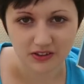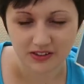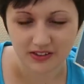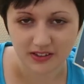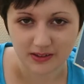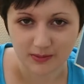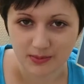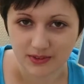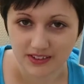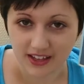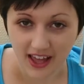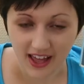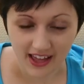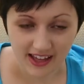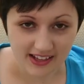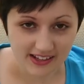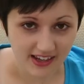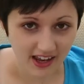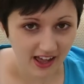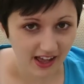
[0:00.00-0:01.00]
just seems to
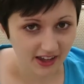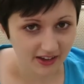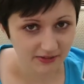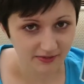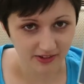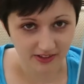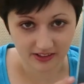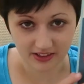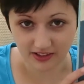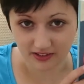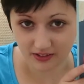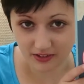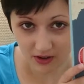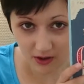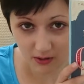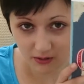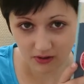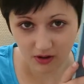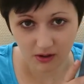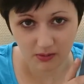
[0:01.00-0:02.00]
hate life and I
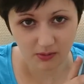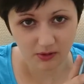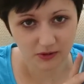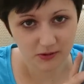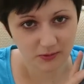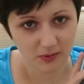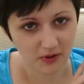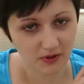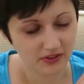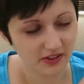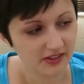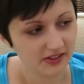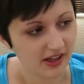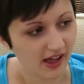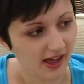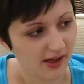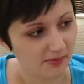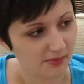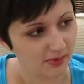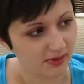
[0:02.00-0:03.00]
don't know much more than
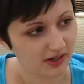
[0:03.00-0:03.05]
that